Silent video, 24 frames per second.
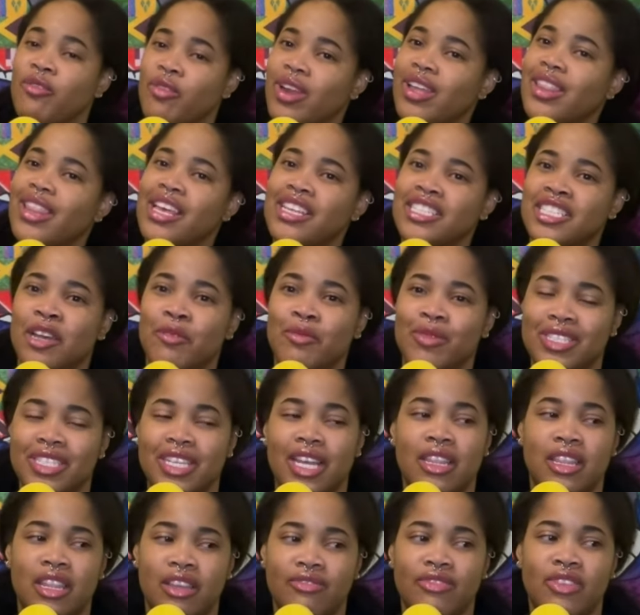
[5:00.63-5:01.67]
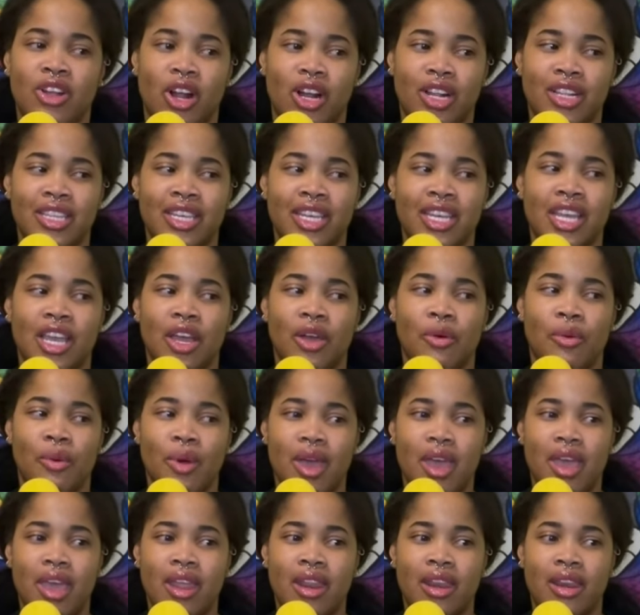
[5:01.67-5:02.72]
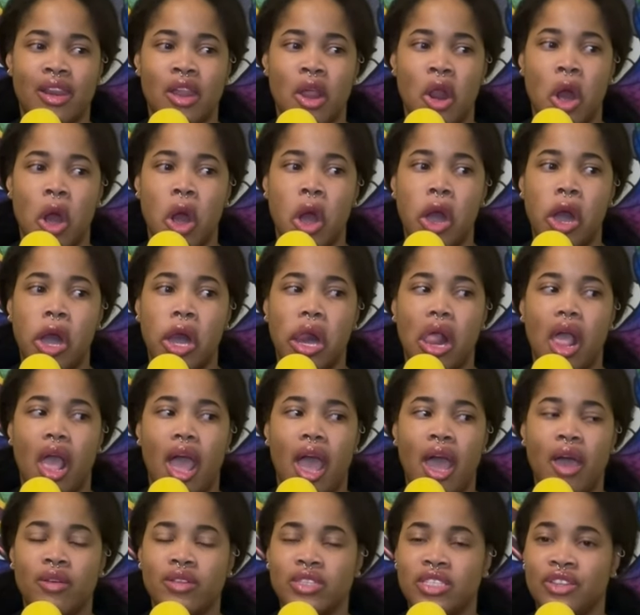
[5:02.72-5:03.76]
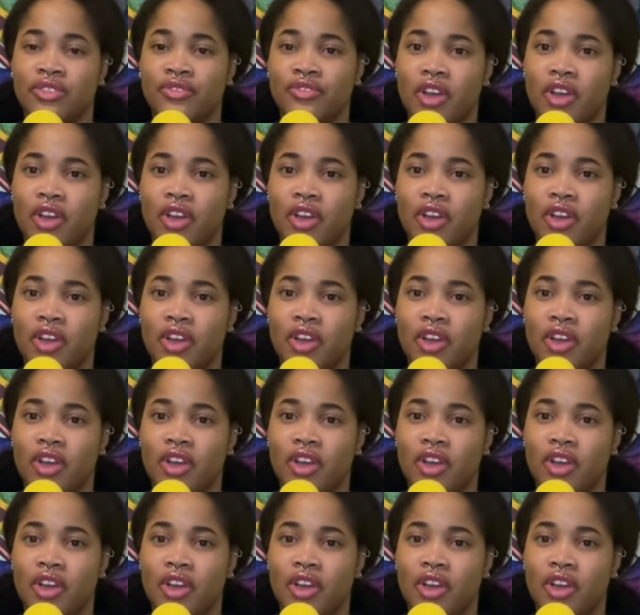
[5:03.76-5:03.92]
and I realized how much I love garlic when I